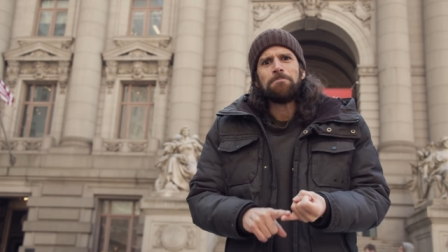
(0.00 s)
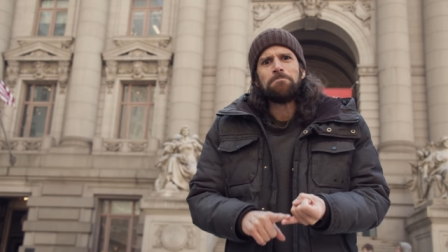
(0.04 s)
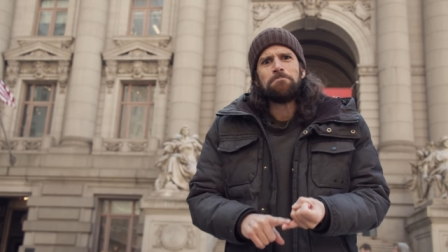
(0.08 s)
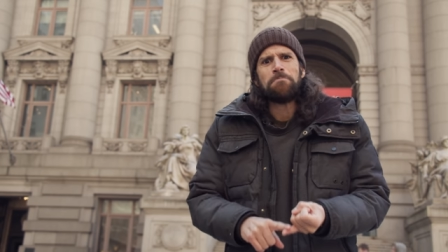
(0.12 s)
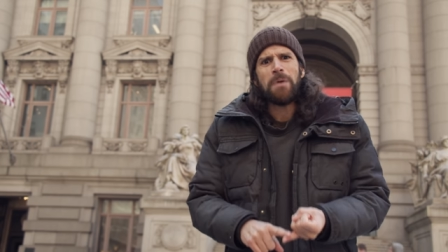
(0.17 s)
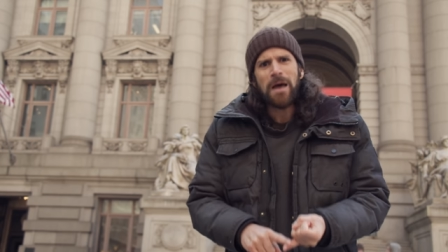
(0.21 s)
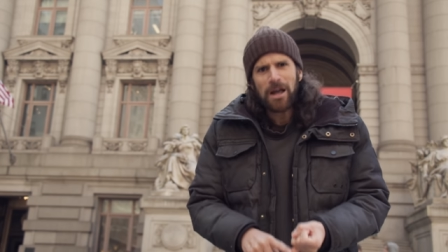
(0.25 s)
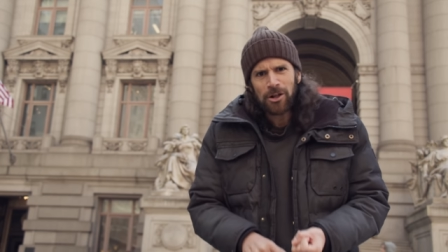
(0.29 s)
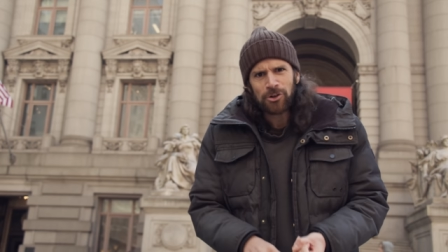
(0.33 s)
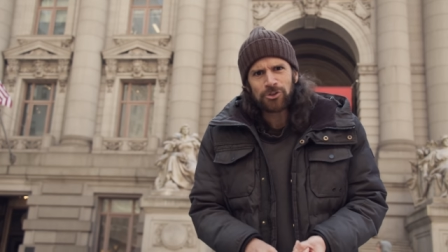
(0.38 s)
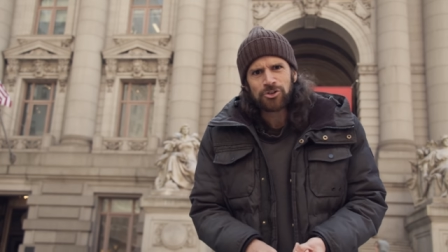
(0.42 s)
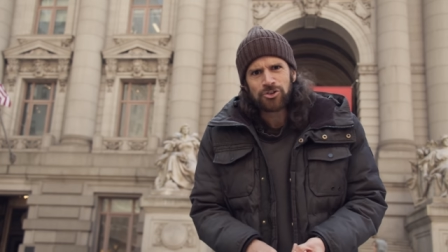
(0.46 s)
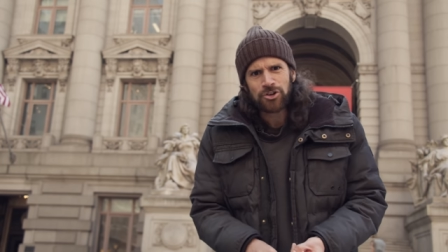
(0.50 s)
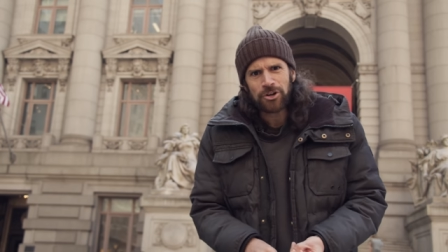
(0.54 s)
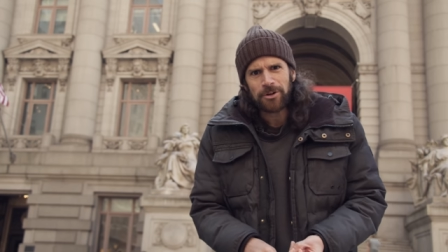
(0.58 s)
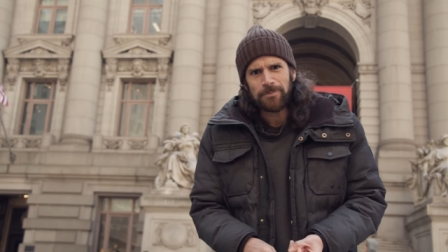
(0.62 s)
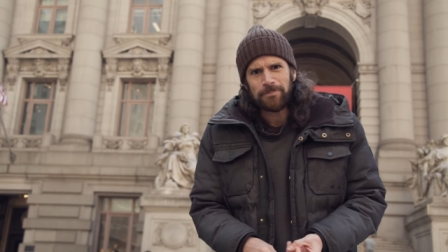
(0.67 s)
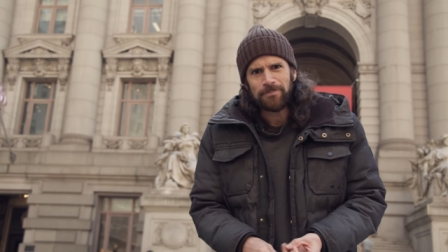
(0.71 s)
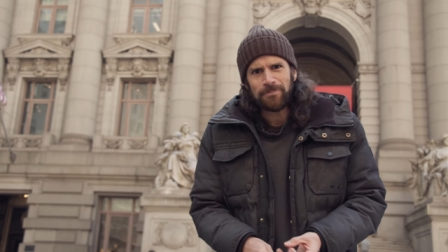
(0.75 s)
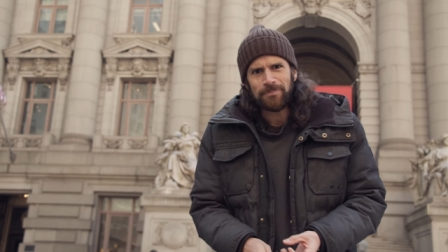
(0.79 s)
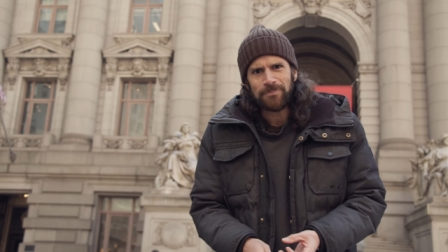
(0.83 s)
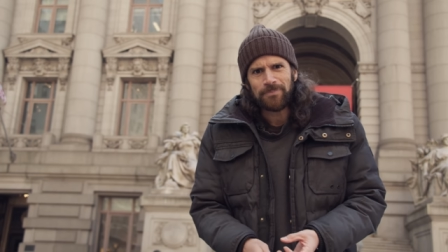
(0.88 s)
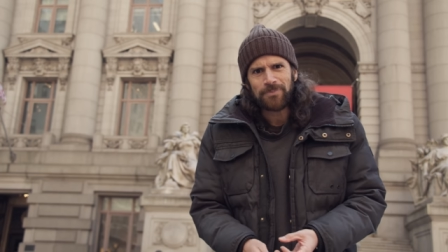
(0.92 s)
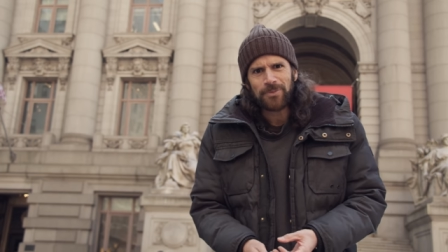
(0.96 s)

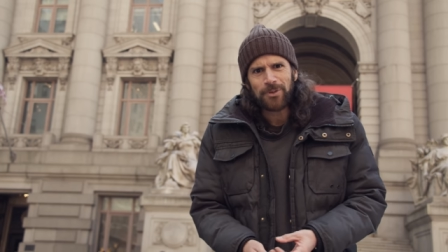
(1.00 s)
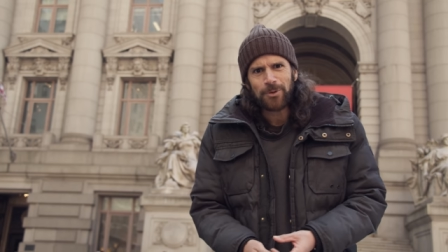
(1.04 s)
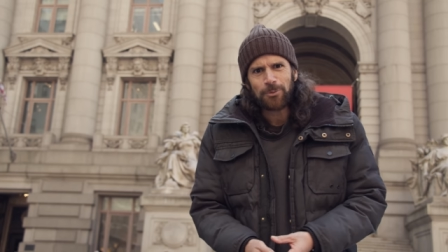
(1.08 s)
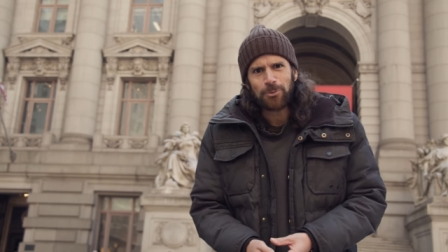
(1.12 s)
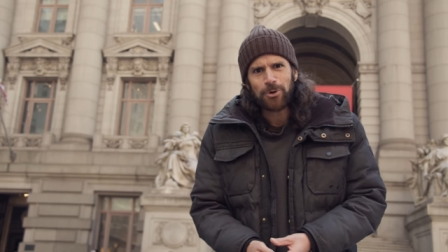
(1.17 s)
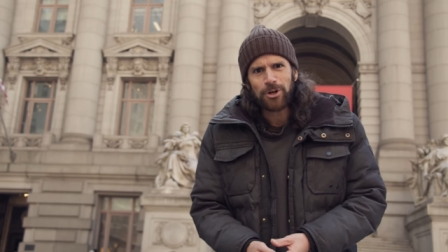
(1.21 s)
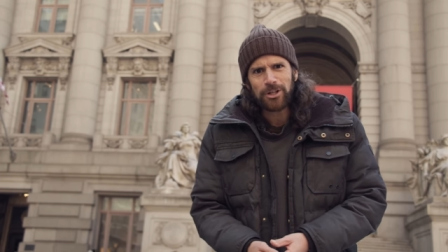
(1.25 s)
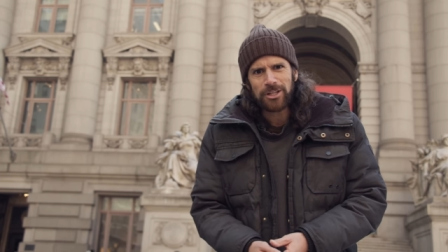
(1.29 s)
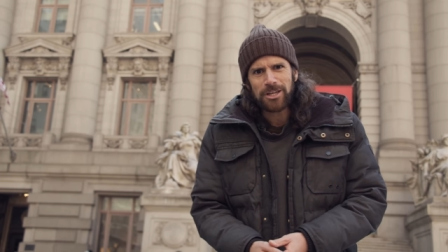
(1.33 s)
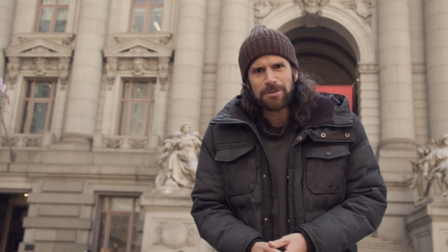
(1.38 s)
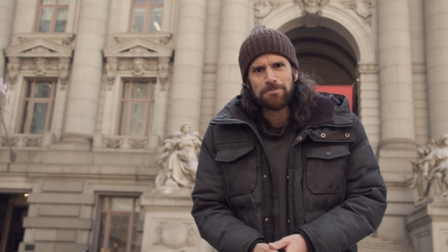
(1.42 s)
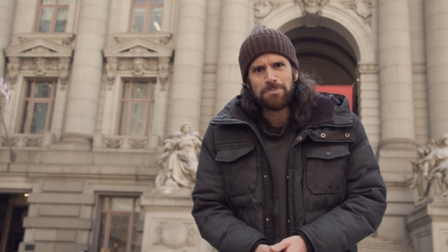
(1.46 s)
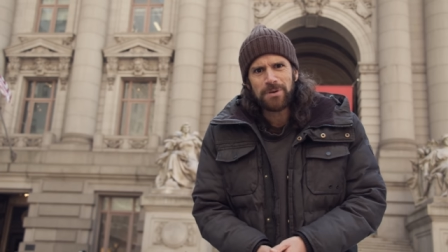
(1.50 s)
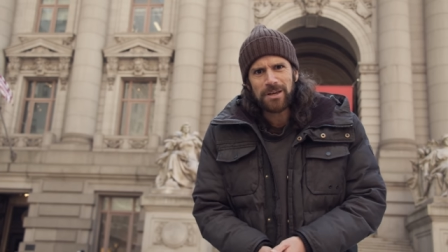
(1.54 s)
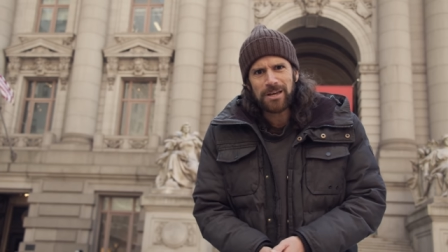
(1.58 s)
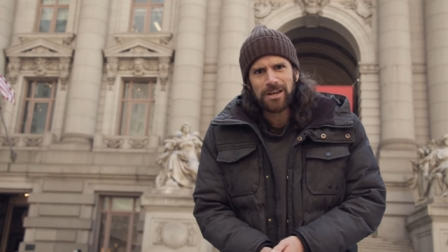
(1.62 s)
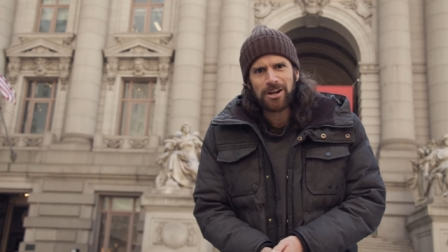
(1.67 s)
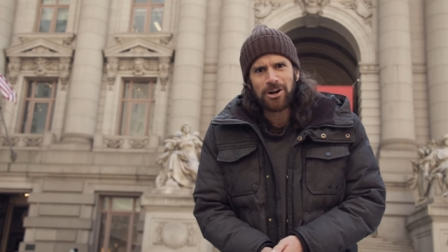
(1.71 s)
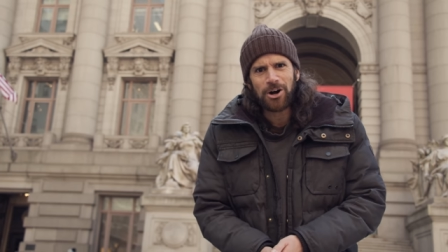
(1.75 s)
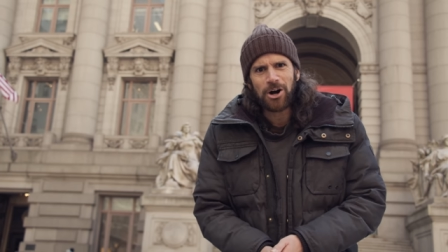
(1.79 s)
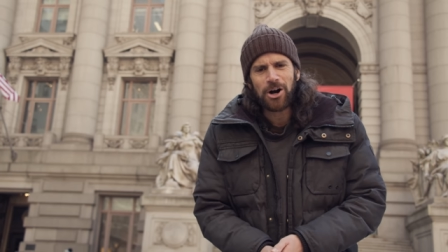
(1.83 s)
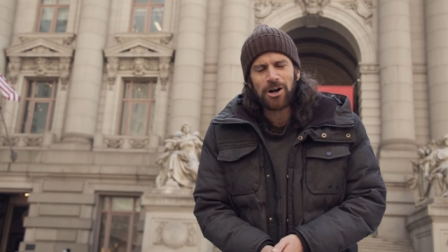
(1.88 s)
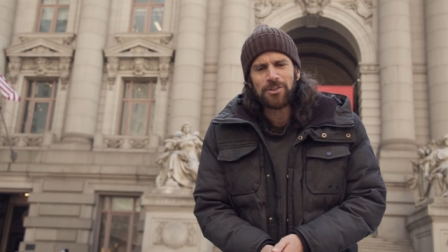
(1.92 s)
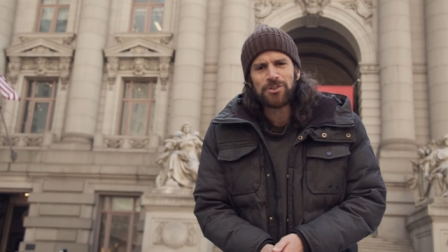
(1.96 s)
Belgium really
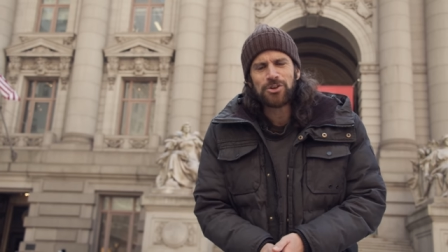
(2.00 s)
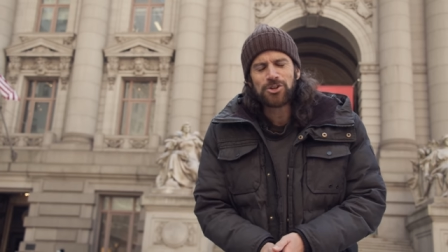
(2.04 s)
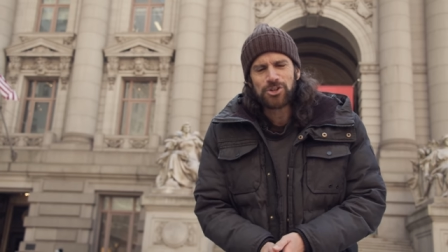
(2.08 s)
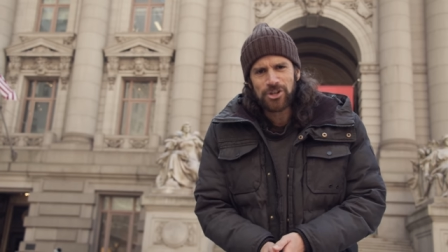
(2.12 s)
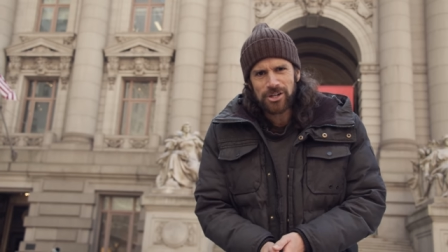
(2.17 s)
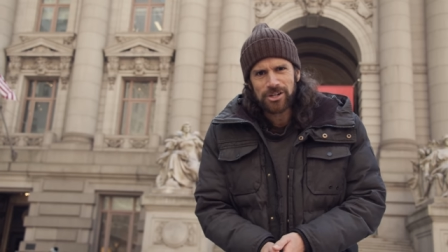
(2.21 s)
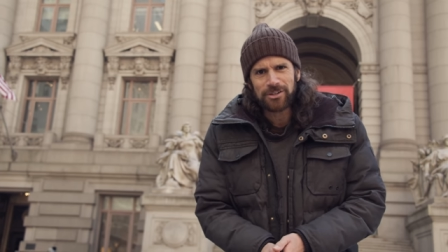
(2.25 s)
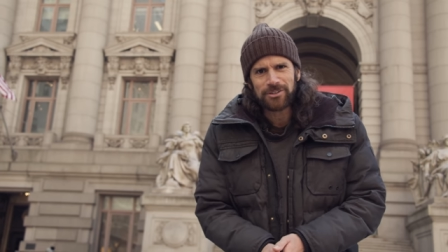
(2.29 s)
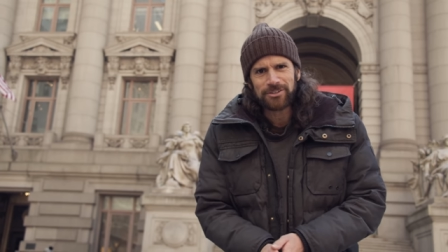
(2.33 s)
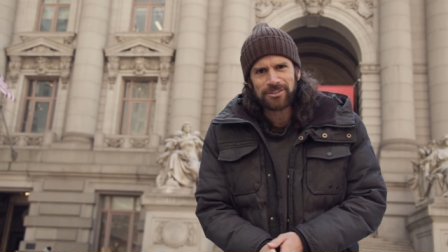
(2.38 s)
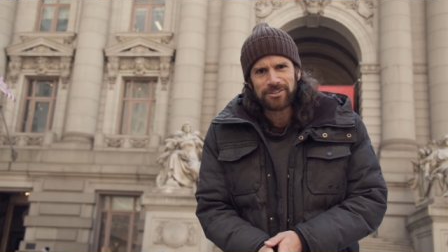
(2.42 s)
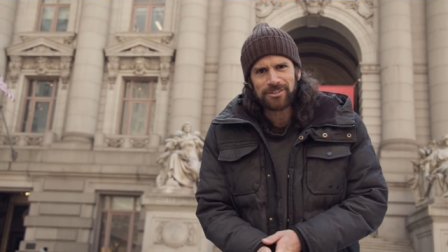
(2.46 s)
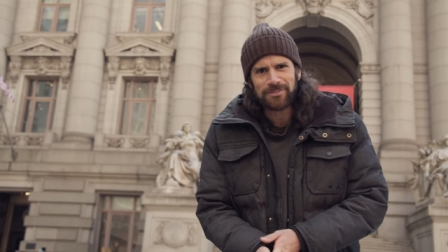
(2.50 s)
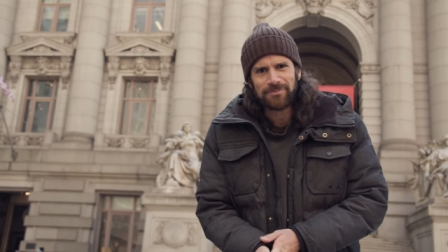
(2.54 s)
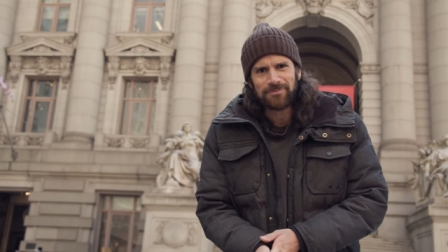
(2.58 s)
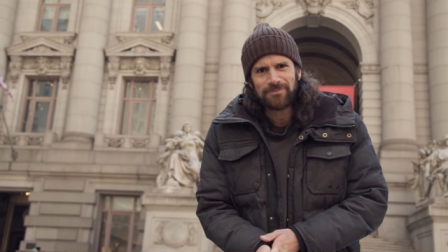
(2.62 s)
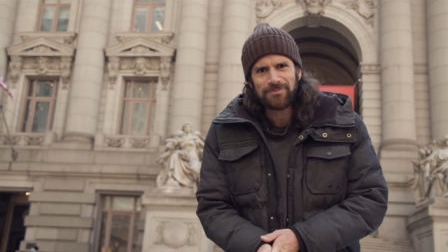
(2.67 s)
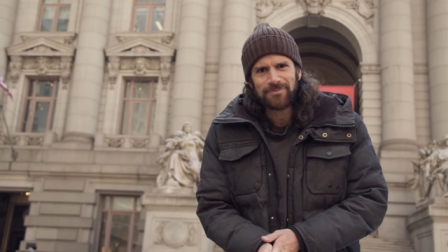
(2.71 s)
big on the shield.